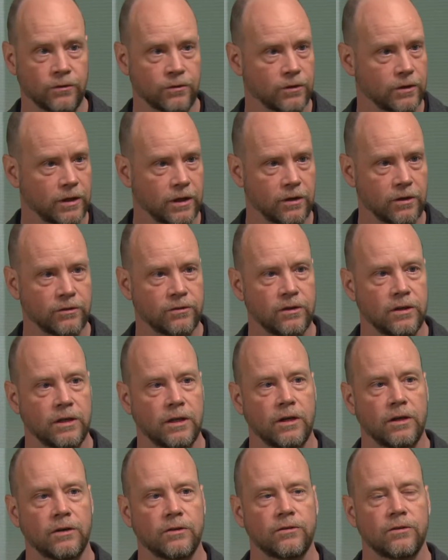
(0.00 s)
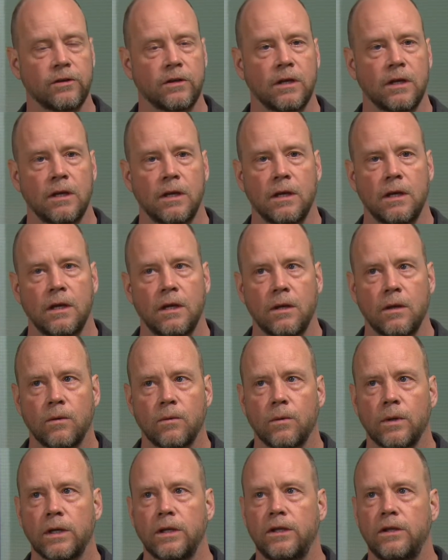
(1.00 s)
for years and years.
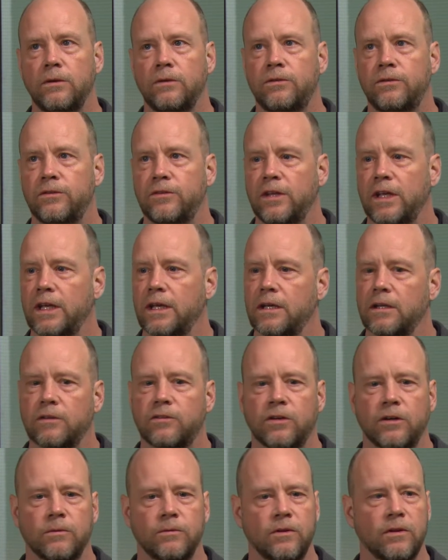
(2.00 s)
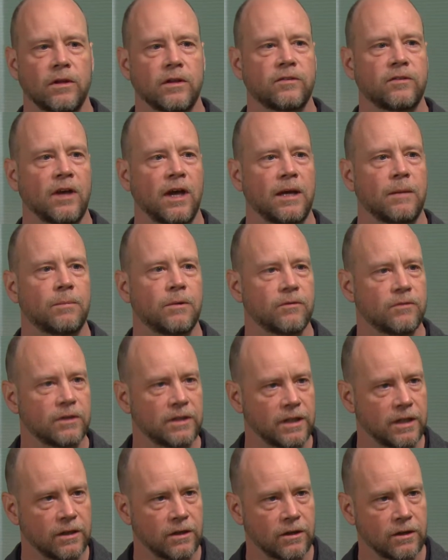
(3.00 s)
What are you seeing in terms of the type of
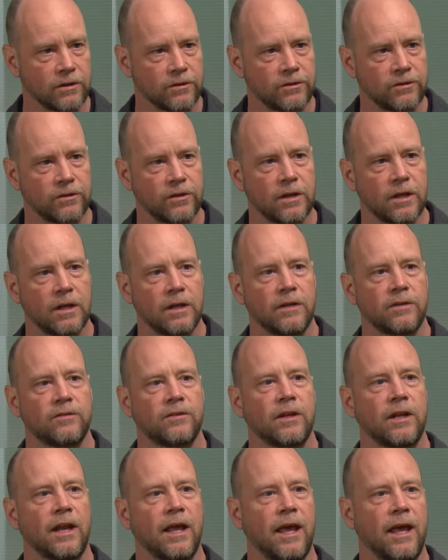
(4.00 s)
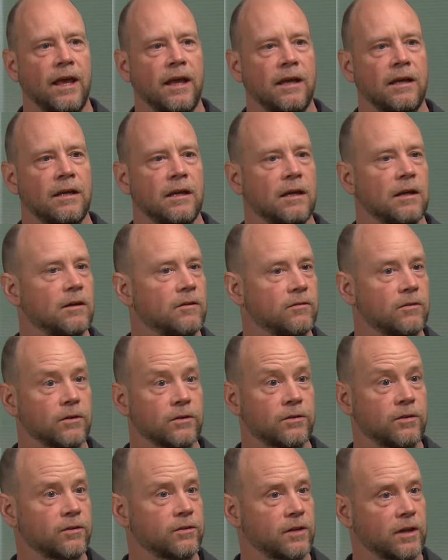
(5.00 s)
leaders today
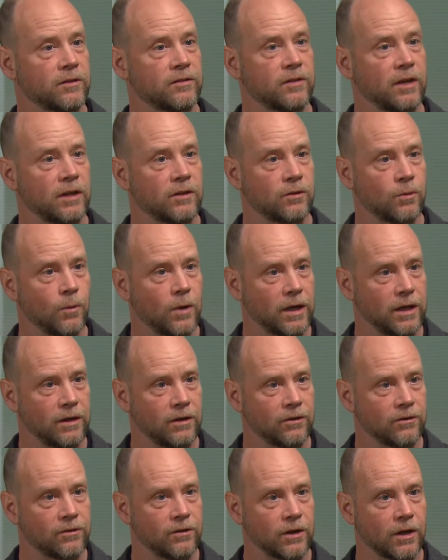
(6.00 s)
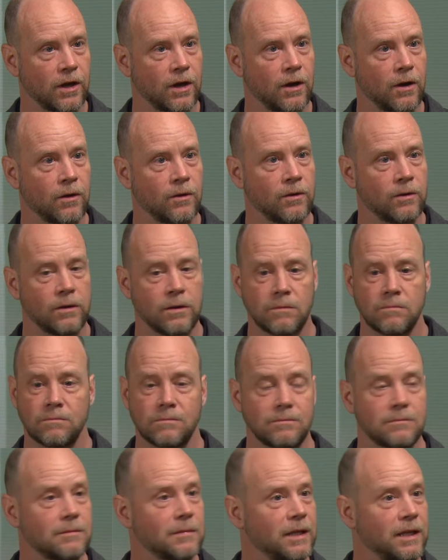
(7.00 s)
versus, let's say, 20 years ago,
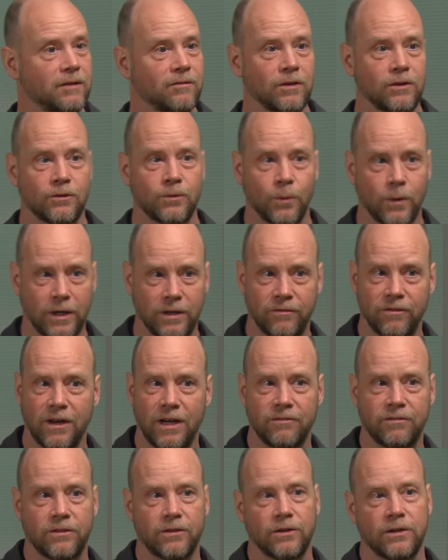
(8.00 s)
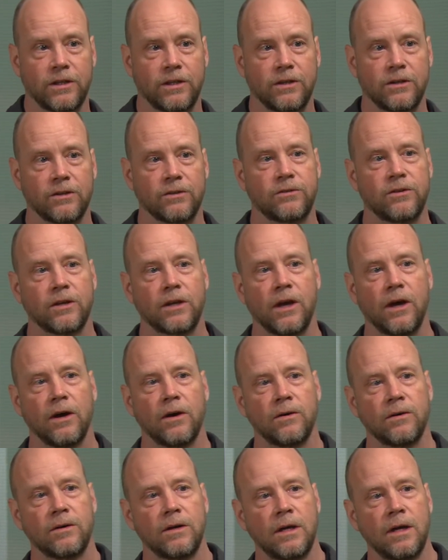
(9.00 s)
even 25, 30 years ago?